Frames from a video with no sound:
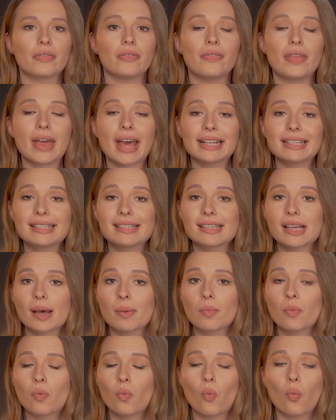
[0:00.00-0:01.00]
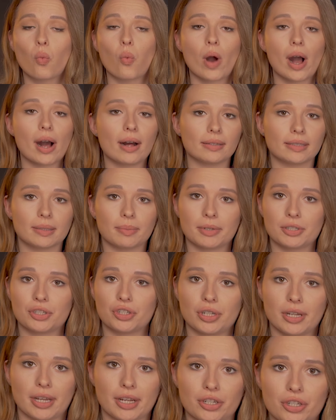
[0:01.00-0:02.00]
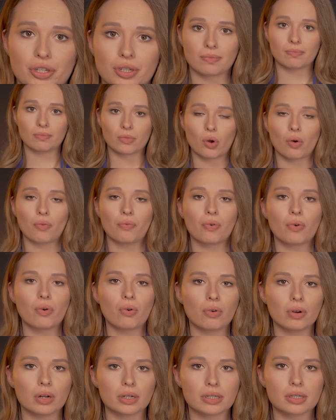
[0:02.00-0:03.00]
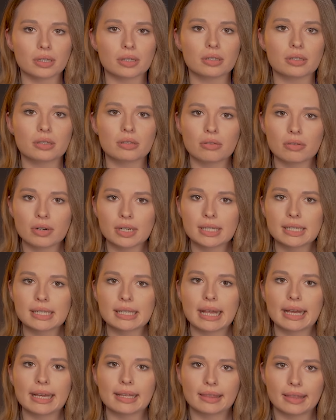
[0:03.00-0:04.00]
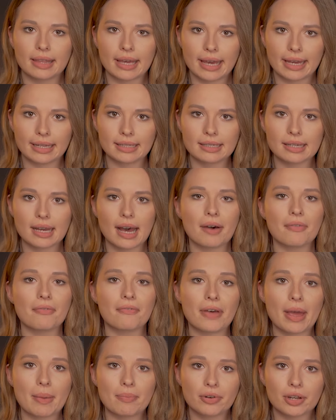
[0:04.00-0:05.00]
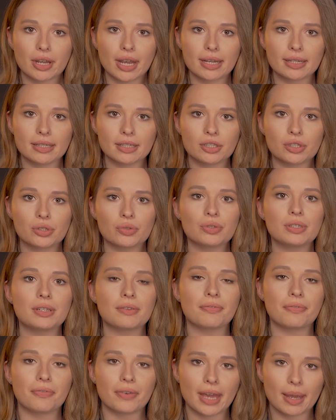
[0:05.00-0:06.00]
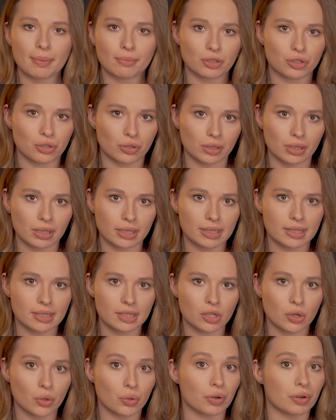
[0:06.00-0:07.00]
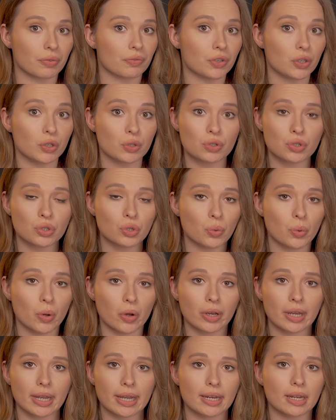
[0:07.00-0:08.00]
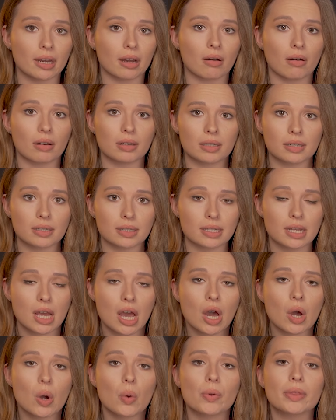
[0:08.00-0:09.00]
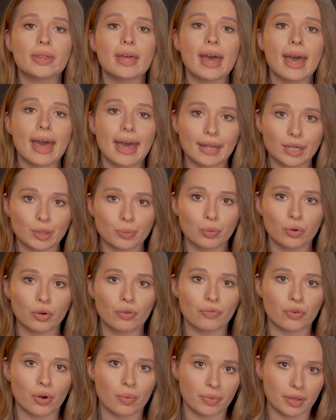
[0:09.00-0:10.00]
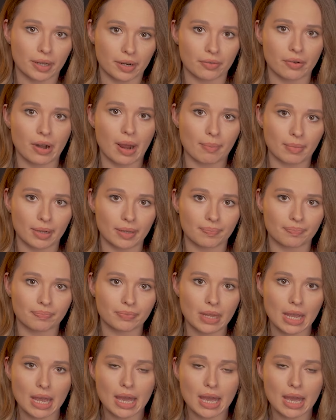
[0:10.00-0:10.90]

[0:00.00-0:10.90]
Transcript: That's some wild imagination. Of course, stories like that are fabricated to defame journalists who refuse to work in accordance with a handbook from the Kremlin.